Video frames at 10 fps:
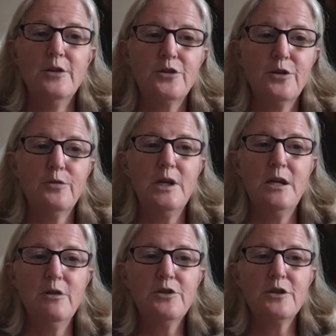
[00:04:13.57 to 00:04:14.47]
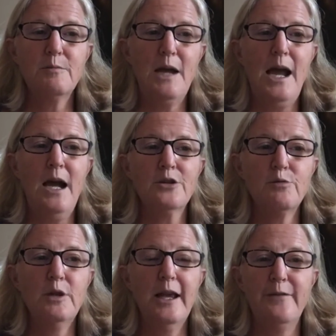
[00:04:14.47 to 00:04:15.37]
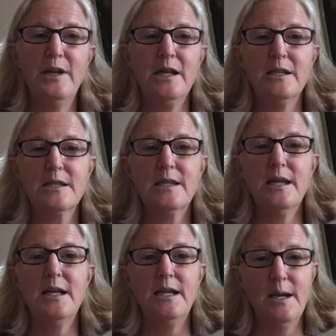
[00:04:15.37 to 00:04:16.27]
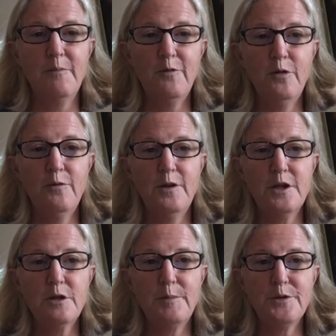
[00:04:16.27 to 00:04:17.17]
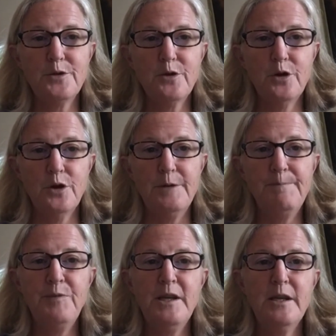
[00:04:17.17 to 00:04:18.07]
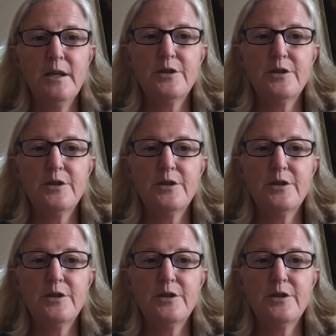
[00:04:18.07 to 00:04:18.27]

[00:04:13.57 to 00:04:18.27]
So here's some actual evidence that yep, fruit and vegetables are good.